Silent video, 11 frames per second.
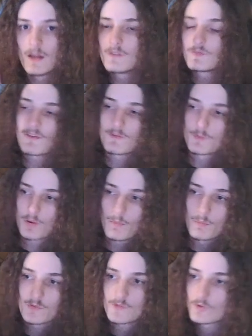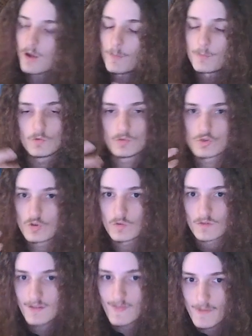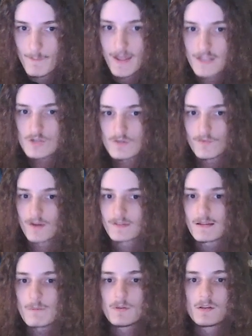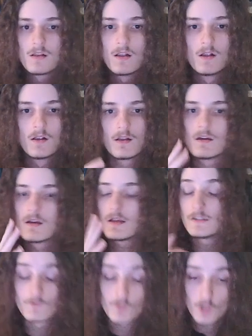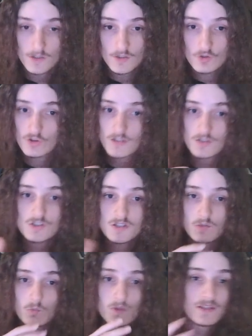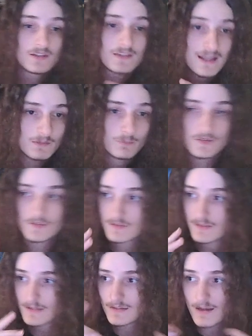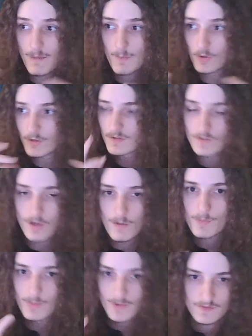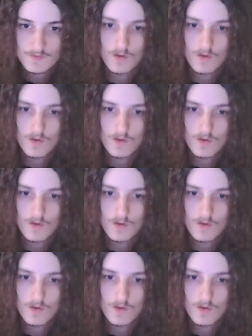If you have a problem with the top, you could use another mage to, for example, in the Vierna strategy, weaken the enemies that come out at the top a bit.